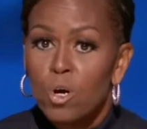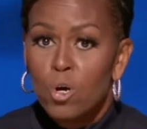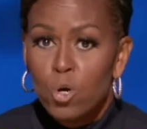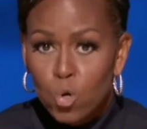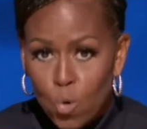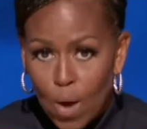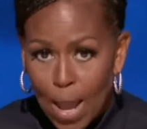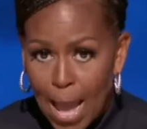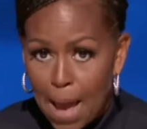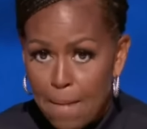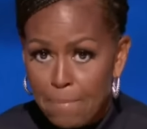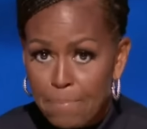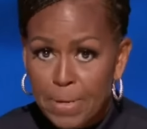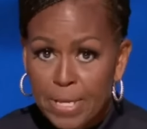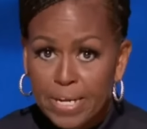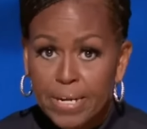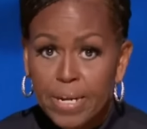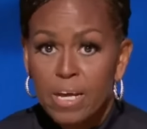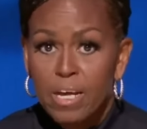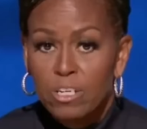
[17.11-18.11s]
who
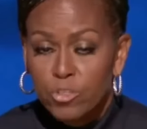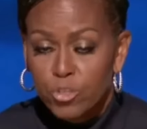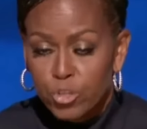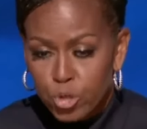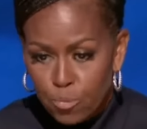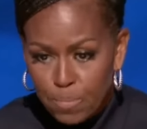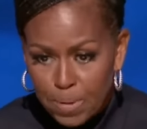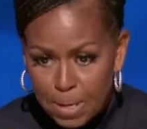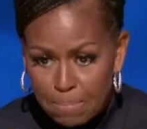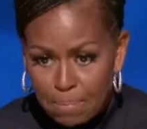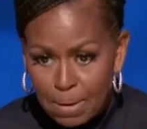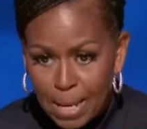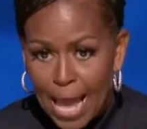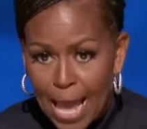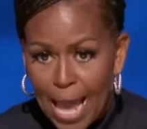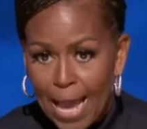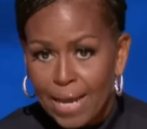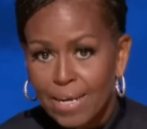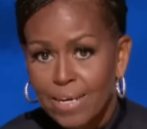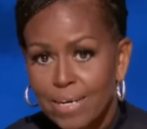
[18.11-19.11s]
happen to be
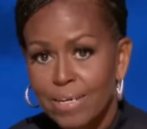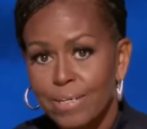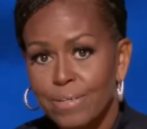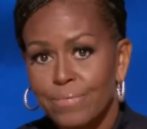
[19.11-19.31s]
black.